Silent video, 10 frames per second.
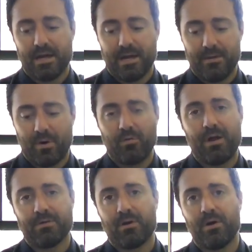um,
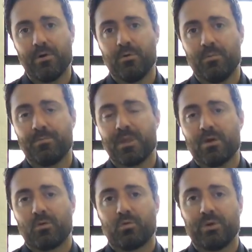around a home
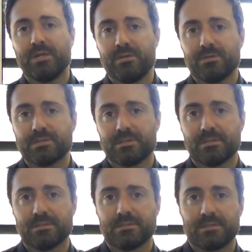
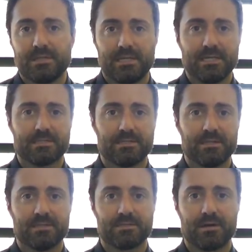reduces the
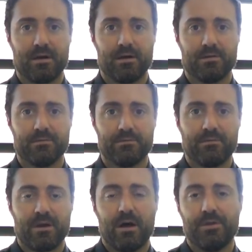incidence of
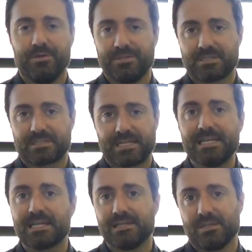allergic
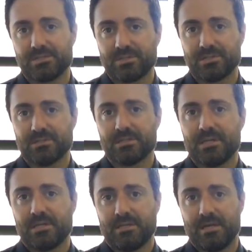skin conditions
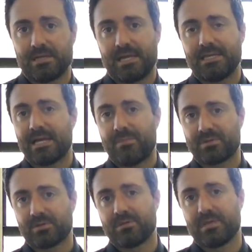like
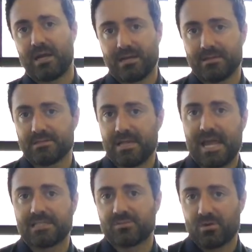atopic dermatitis and
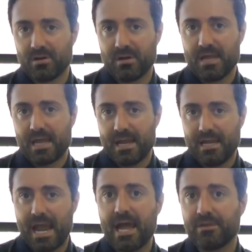eczema
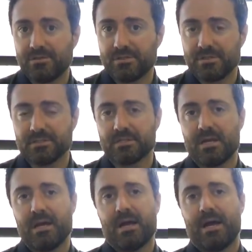and allergies
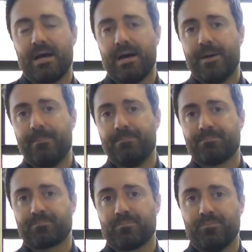um,
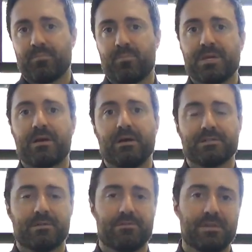because
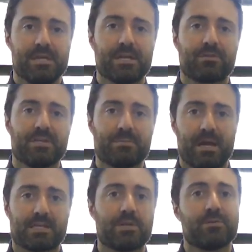of the increased
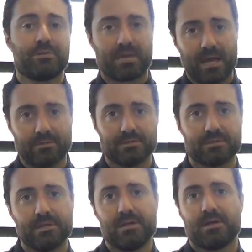bacterial
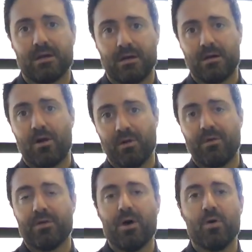counts uh,
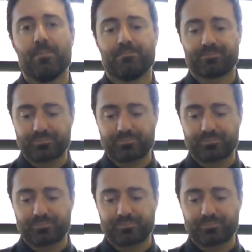around the home.